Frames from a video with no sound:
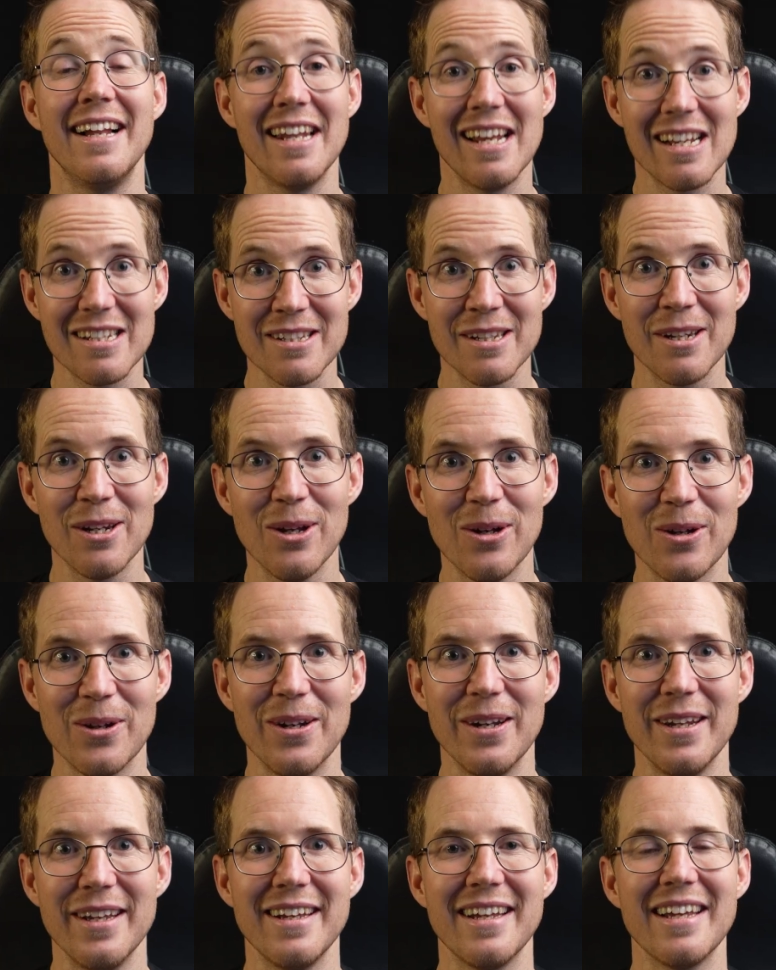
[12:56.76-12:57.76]
Lesson
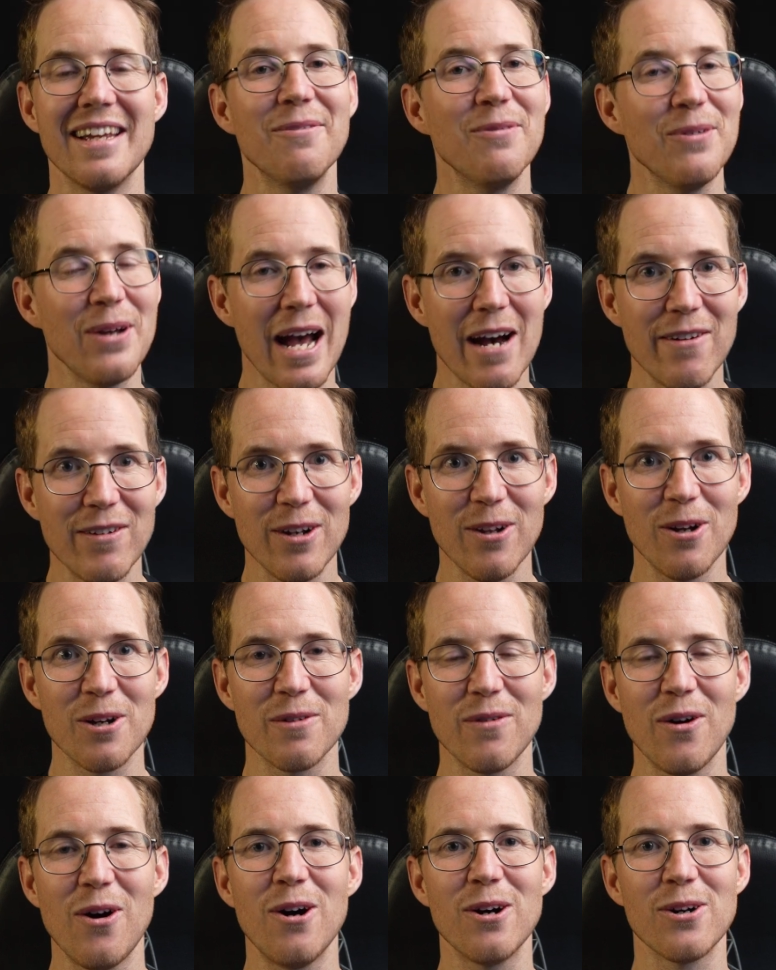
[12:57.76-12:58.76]
learned: if you have a lot
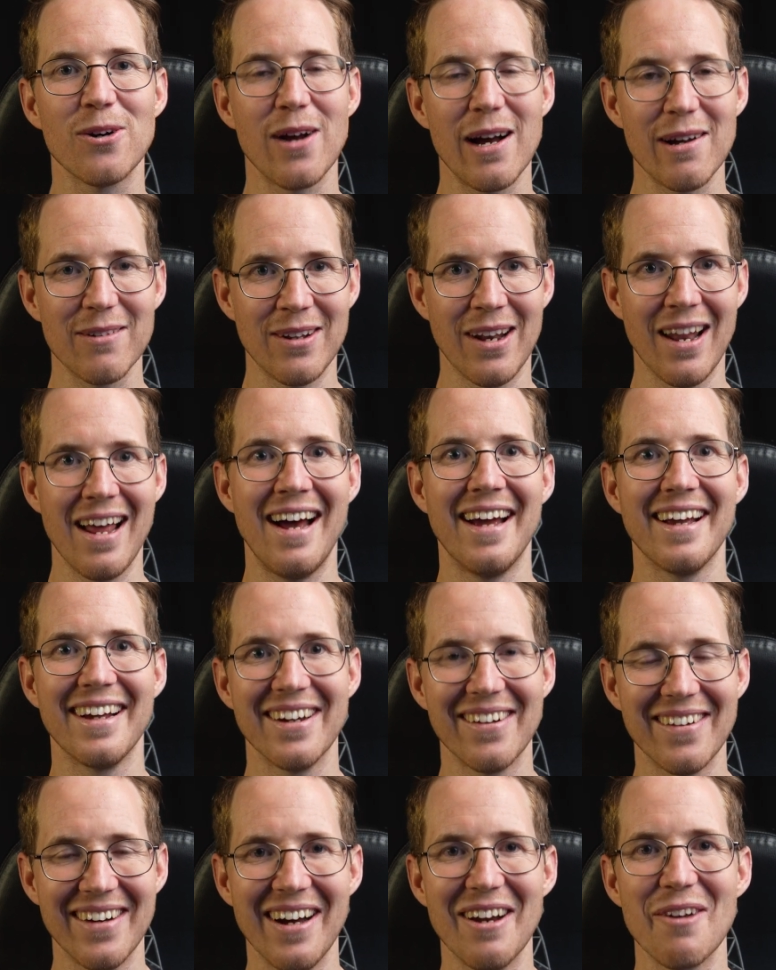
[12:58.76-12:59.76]
of hard drives
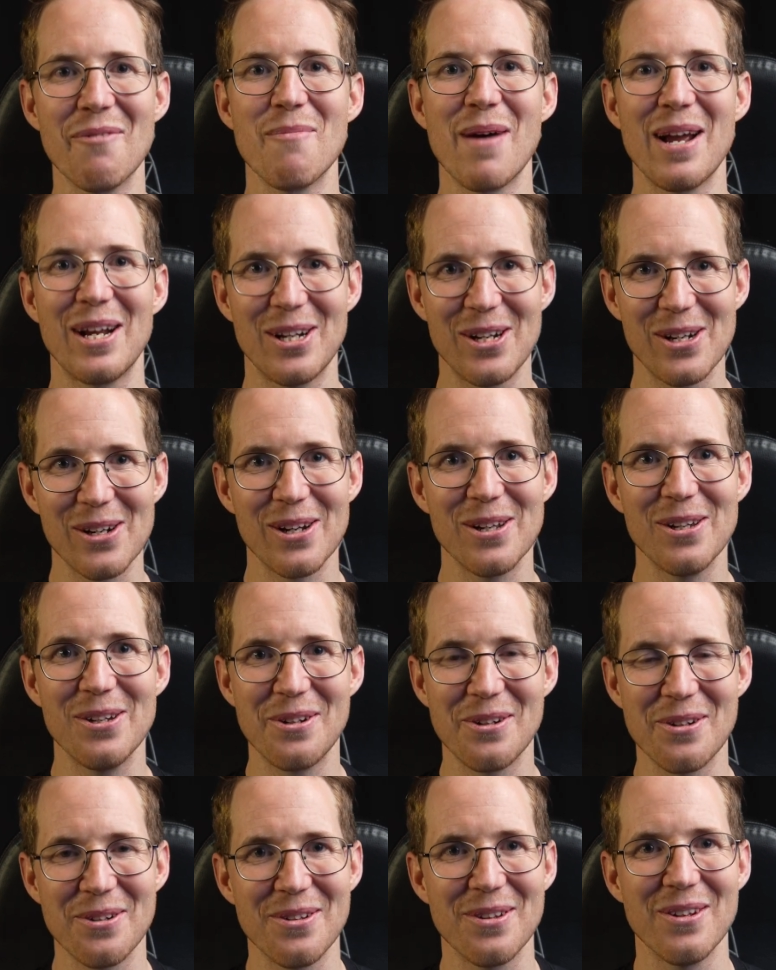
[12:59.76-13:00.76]
lying around, make sure
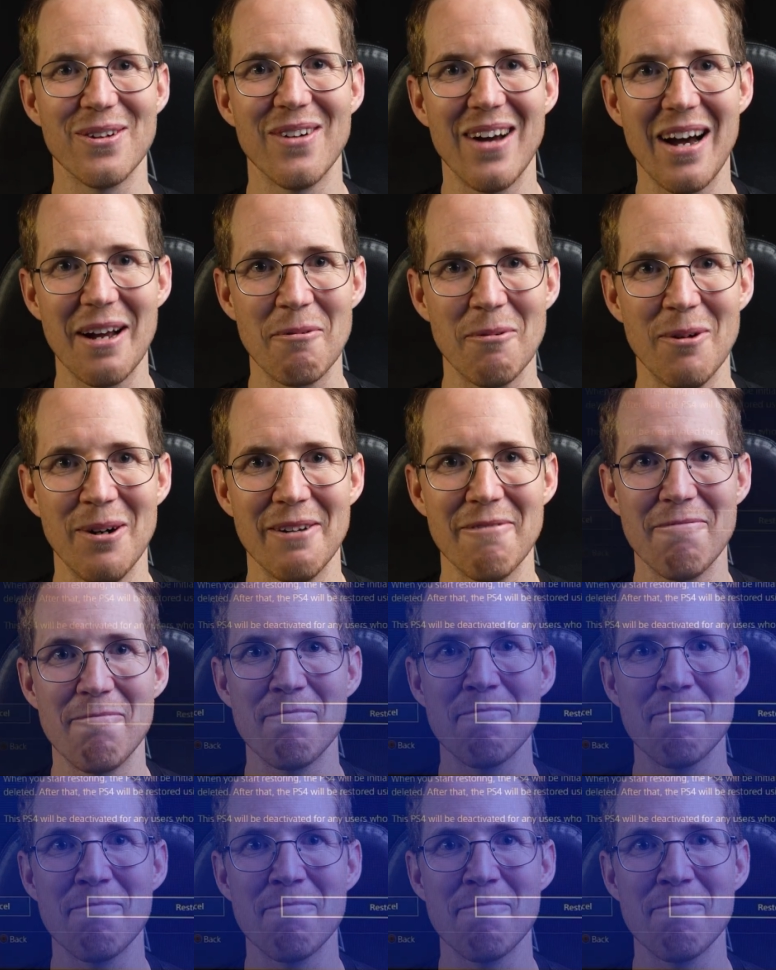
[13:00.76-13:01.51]
you choose the right one.